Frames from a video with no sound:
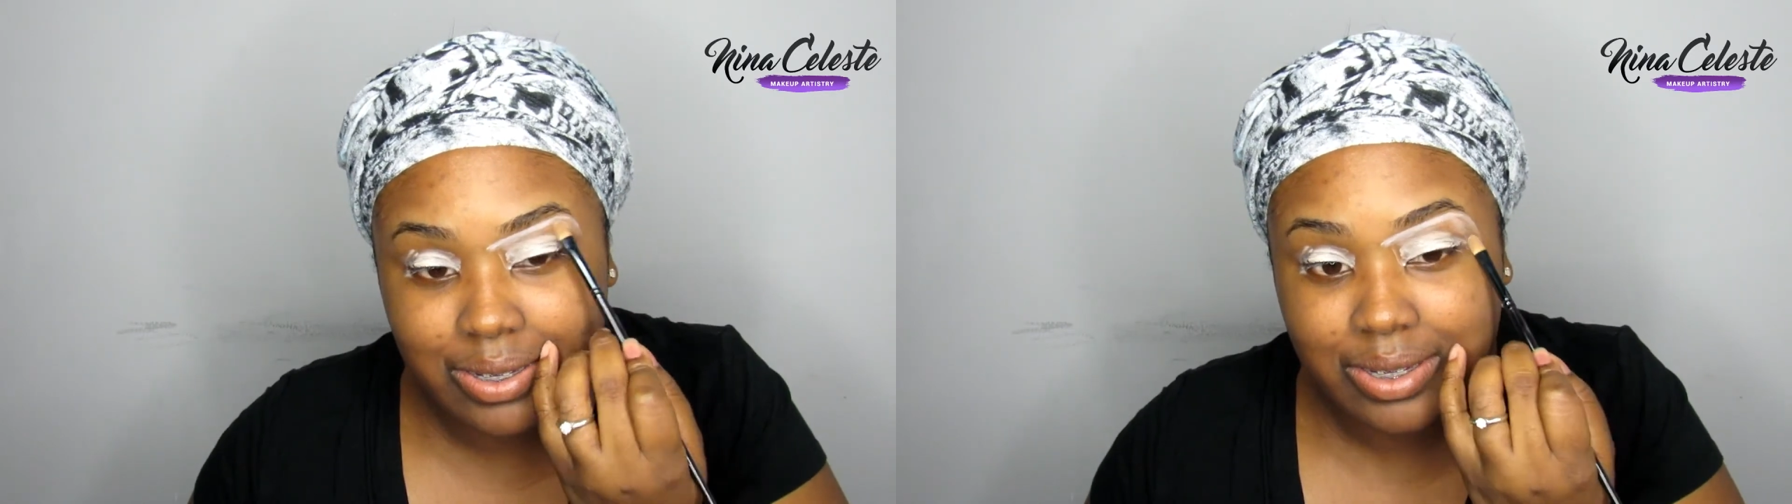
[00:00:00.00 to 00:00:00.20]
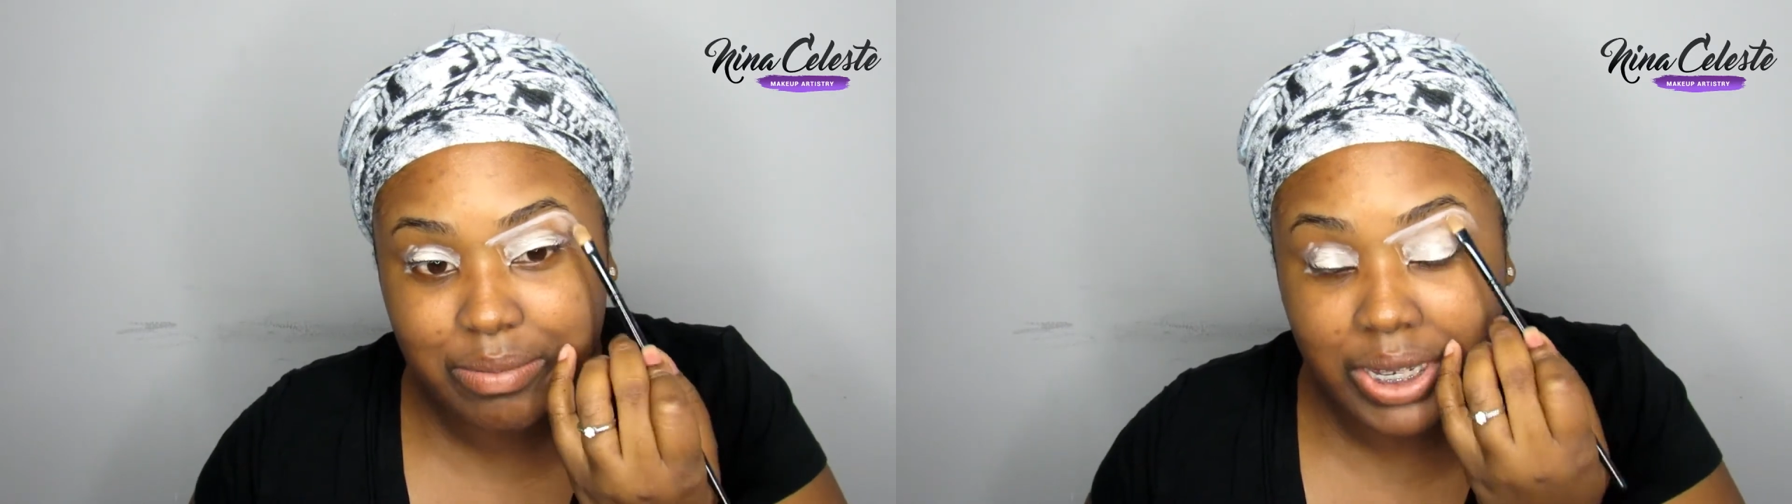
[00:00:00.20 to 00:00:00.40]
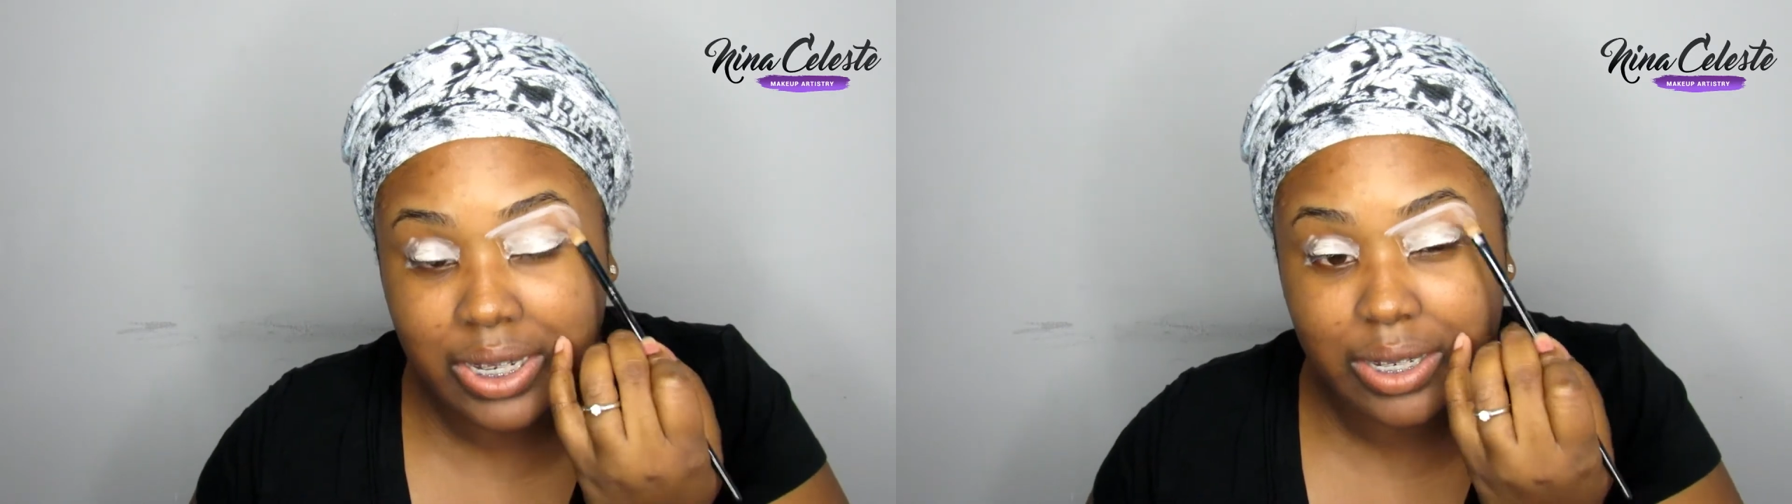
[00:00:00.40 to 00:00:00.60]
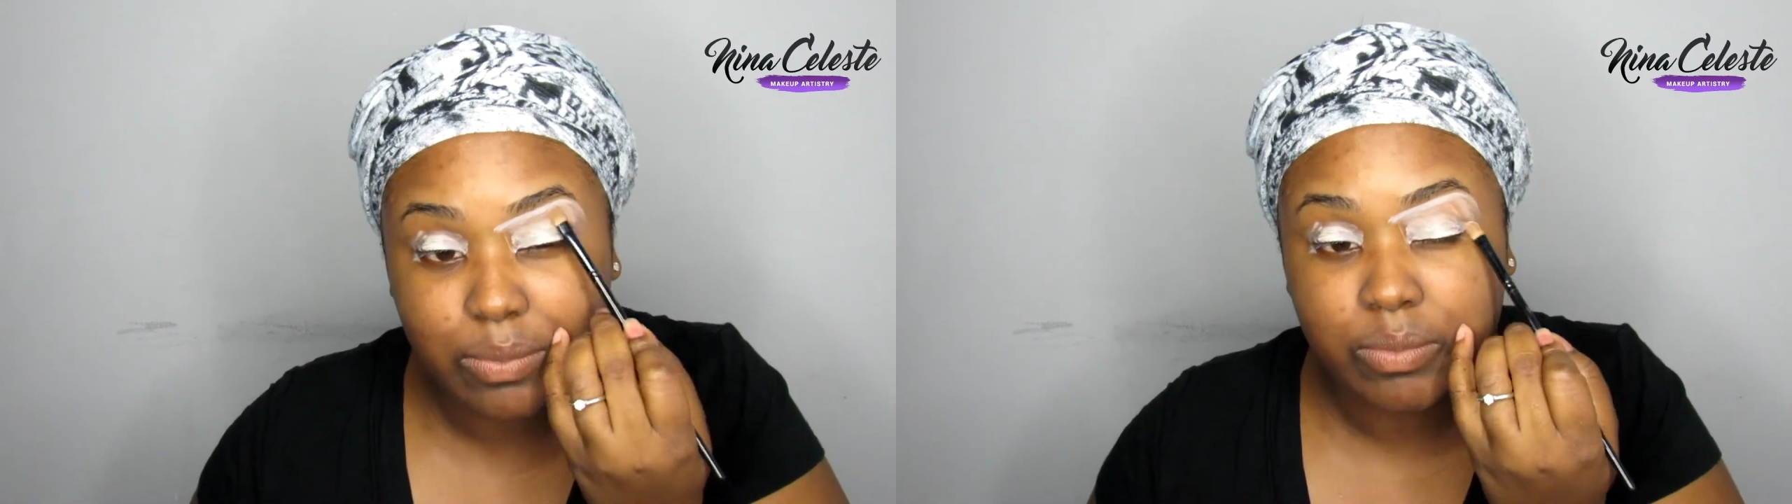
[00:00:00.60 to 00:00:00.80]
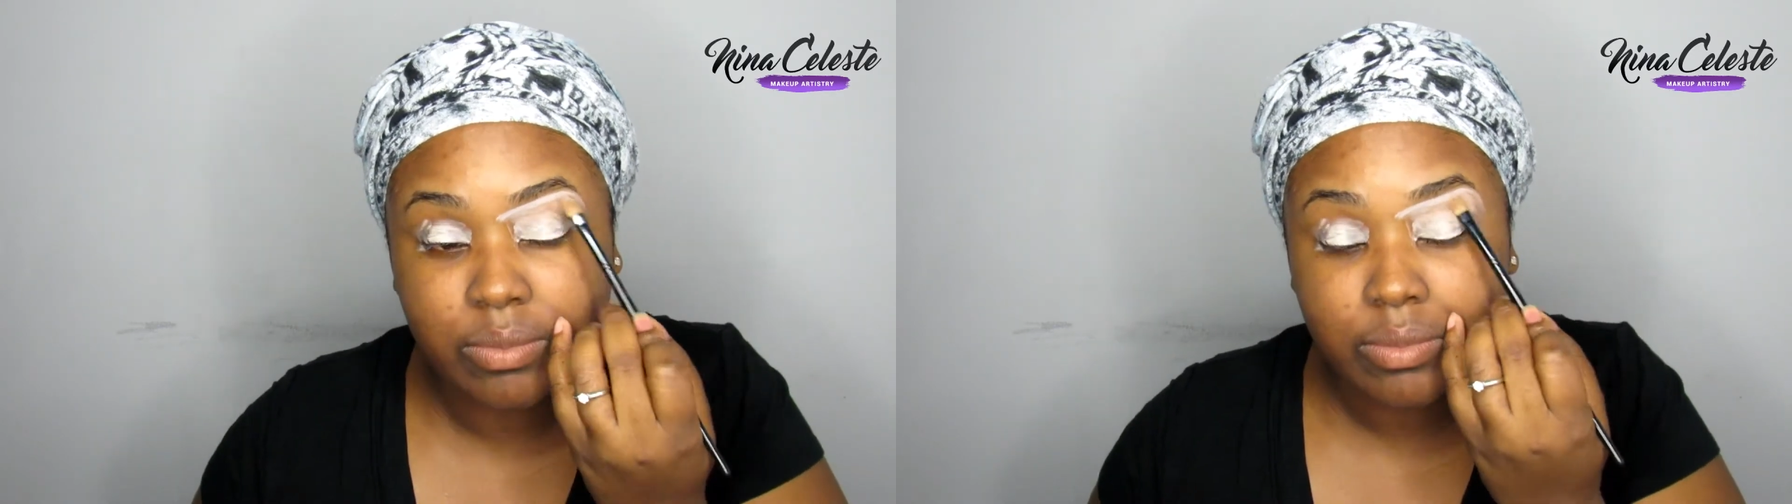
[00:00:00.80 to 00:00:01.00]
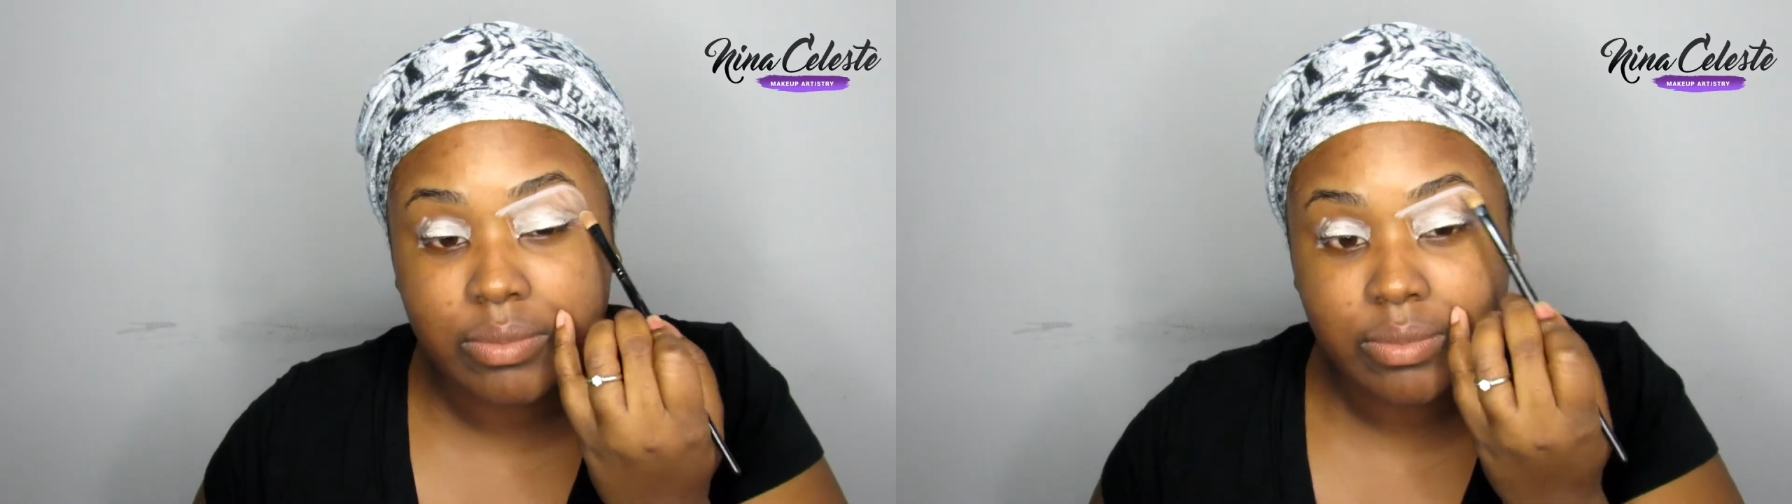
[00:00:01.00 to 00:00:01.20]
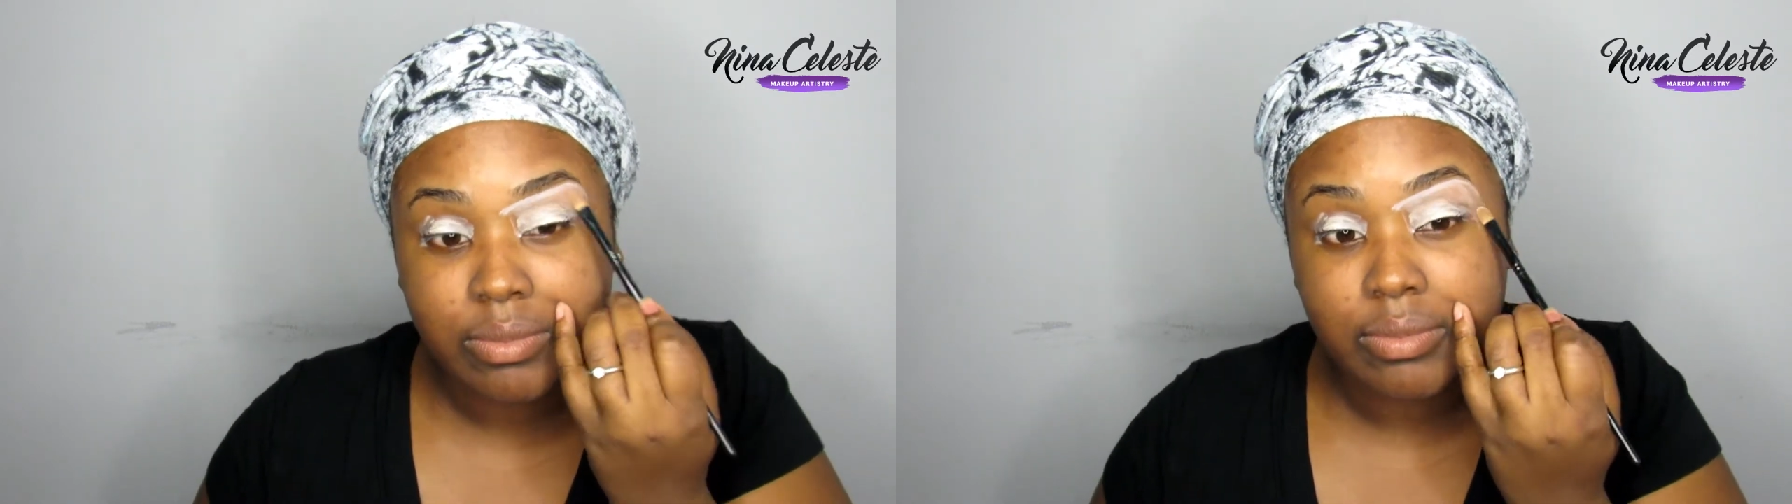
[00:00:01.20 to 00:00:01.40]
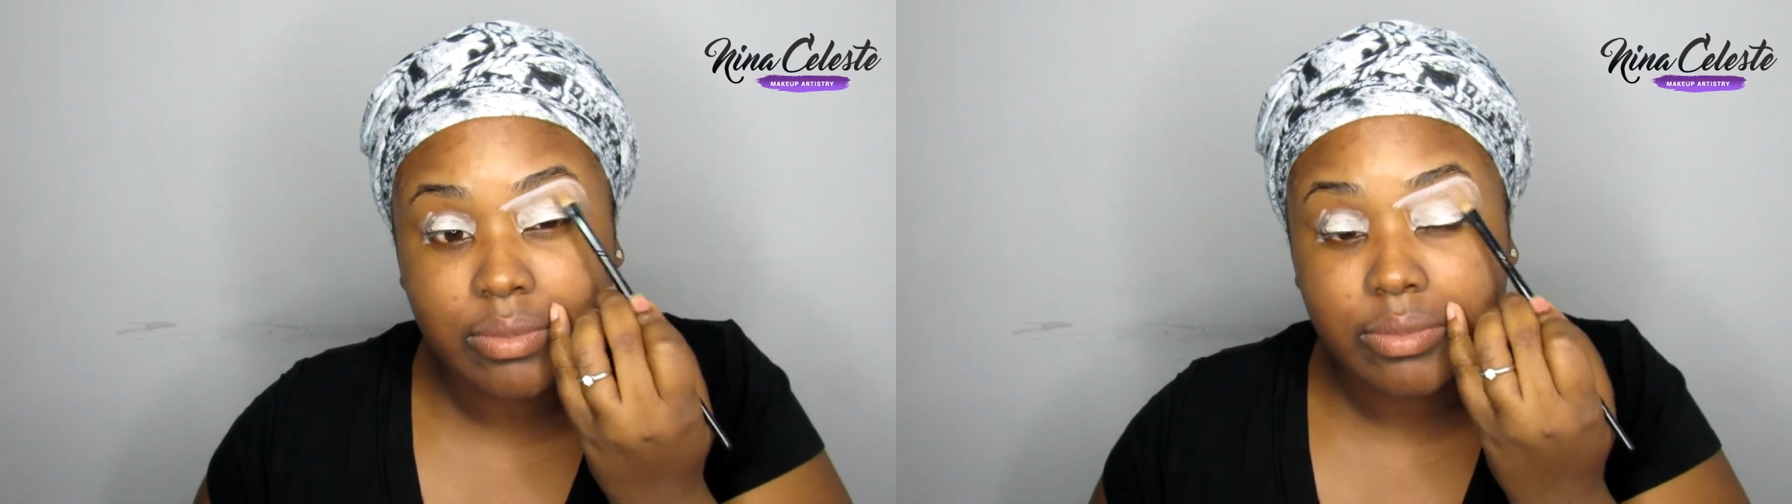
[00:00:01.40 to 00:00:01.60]
makeup.
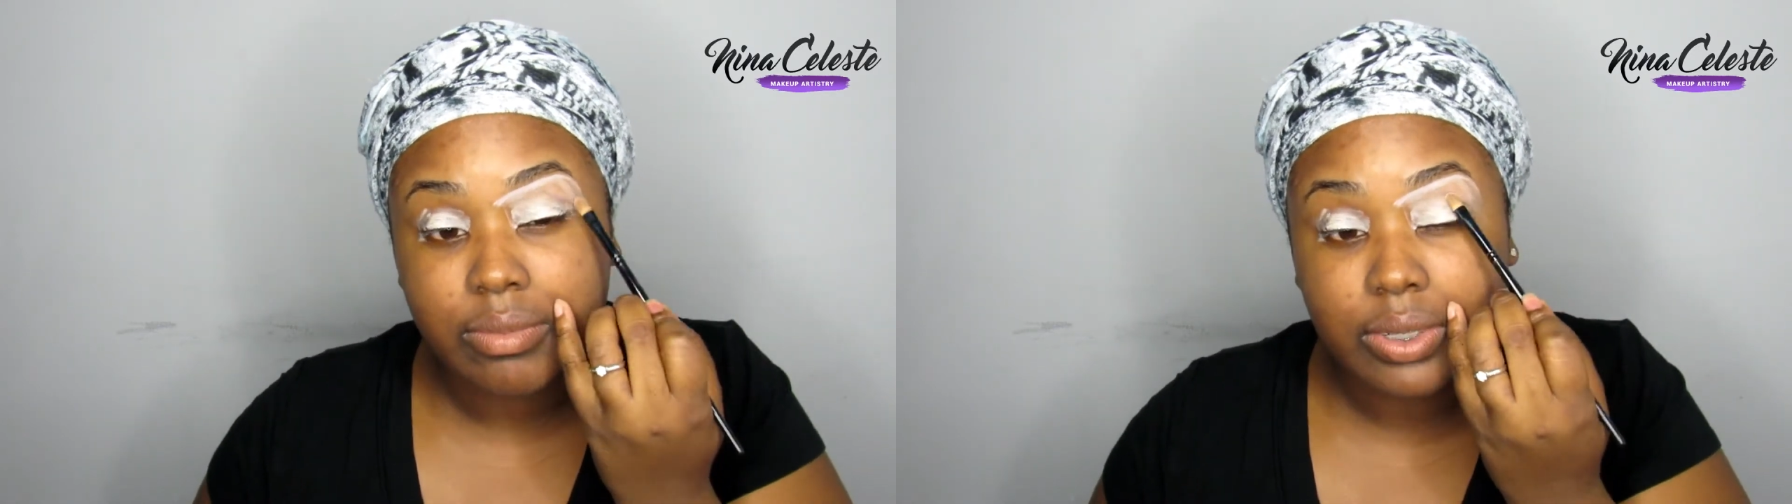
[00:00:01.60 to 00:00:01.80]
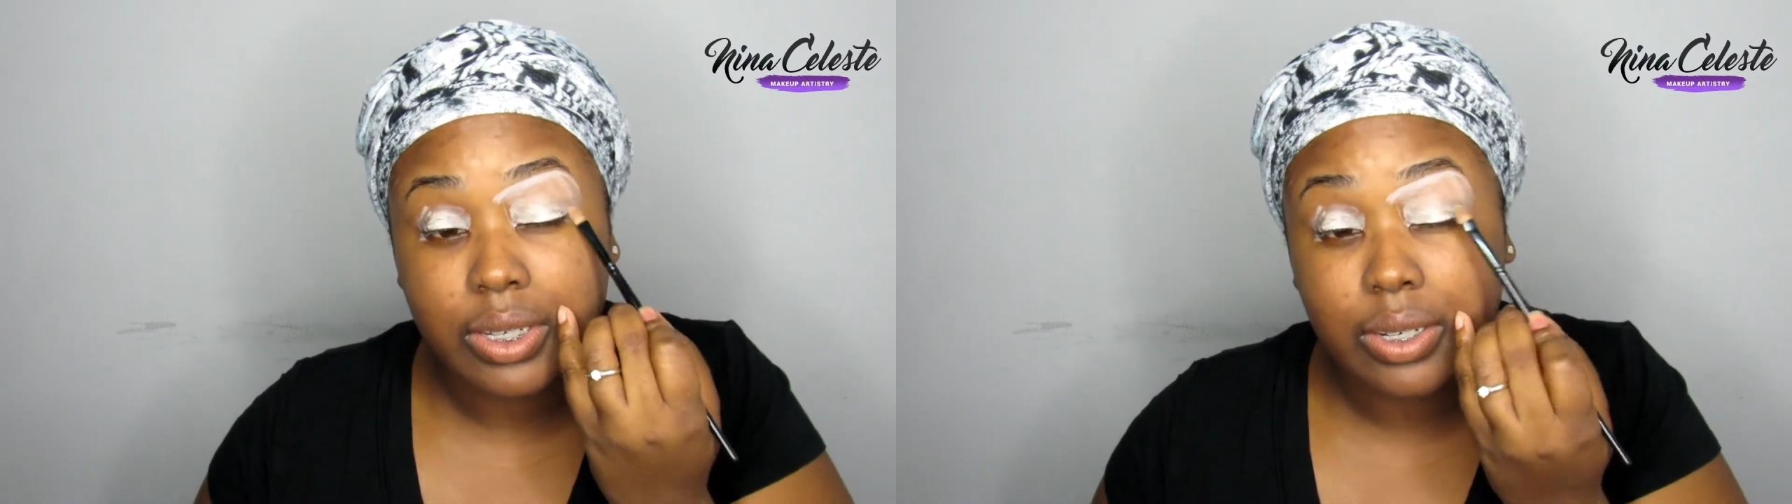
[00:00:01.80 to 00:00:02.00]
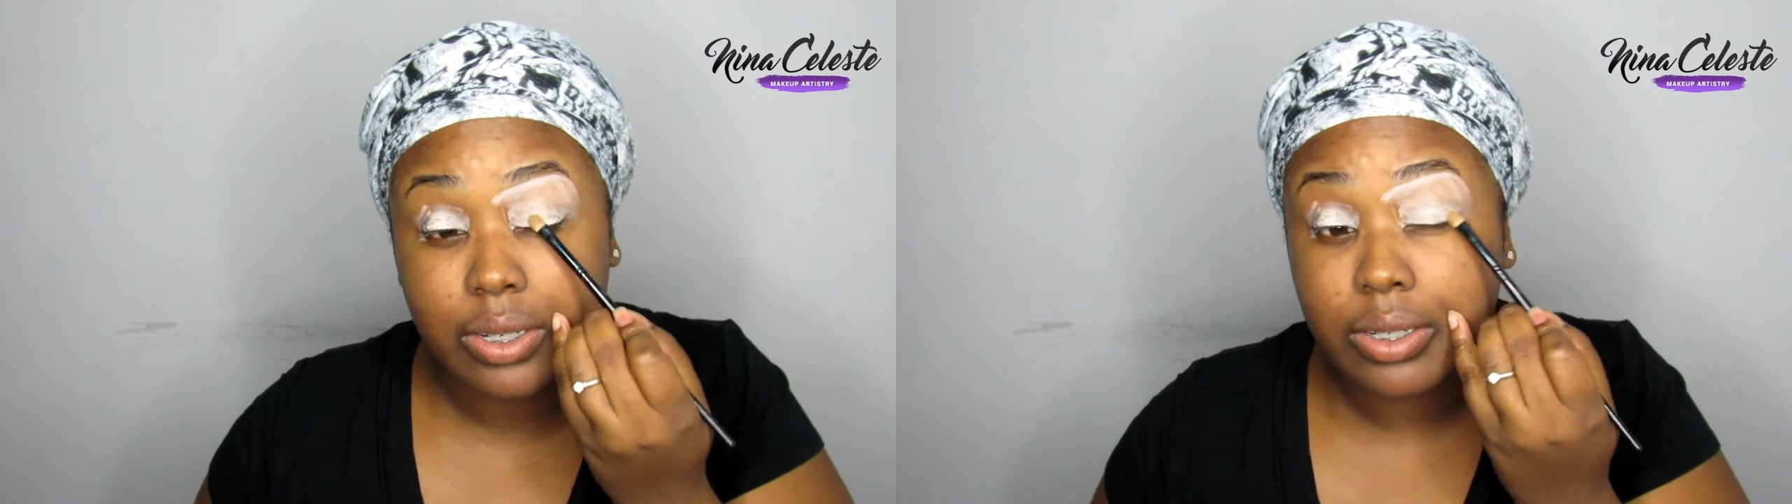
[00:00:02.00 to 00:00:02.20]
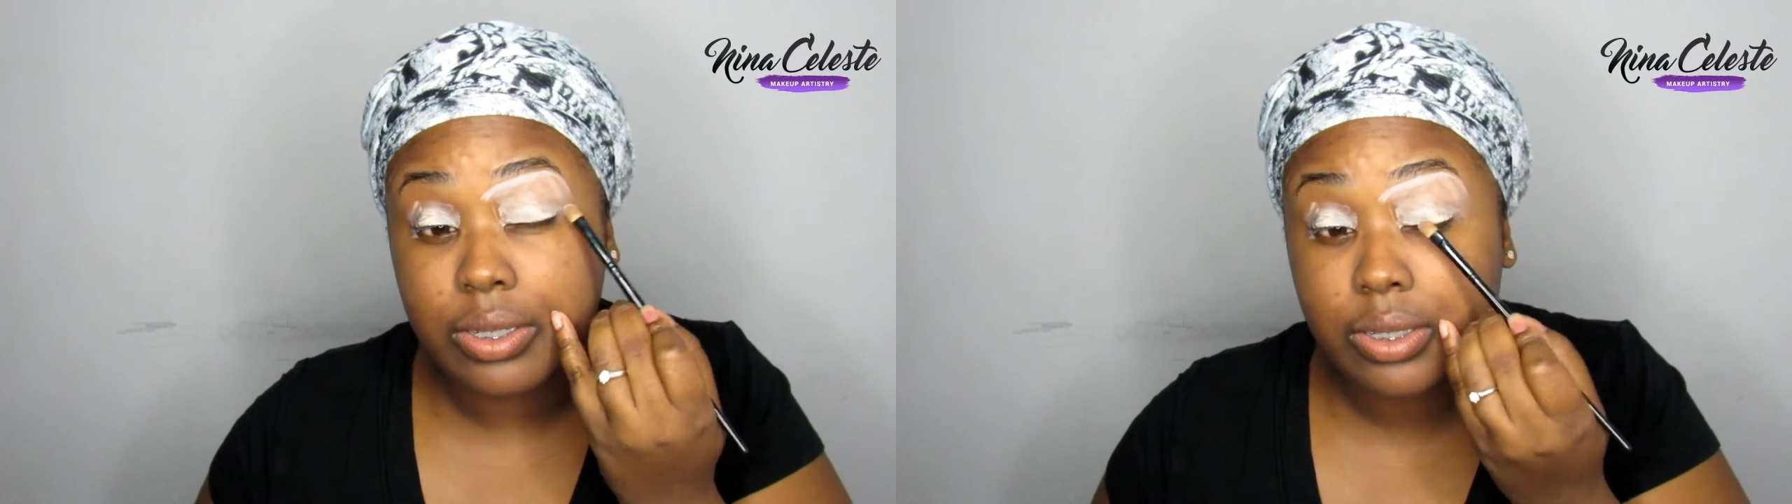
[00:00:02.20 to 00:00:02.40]
So,